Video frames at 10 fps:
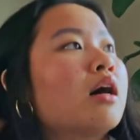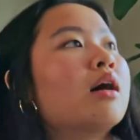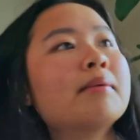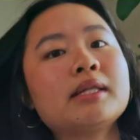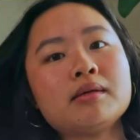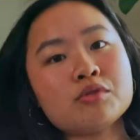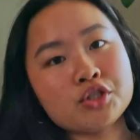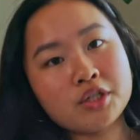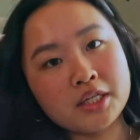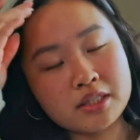Um, I think I'm
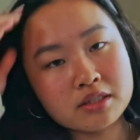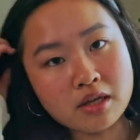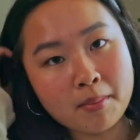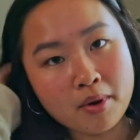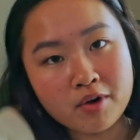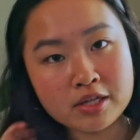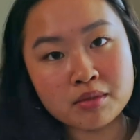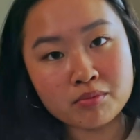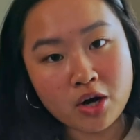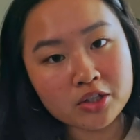just gonna eat some
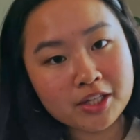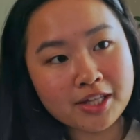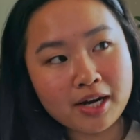rice and broccoli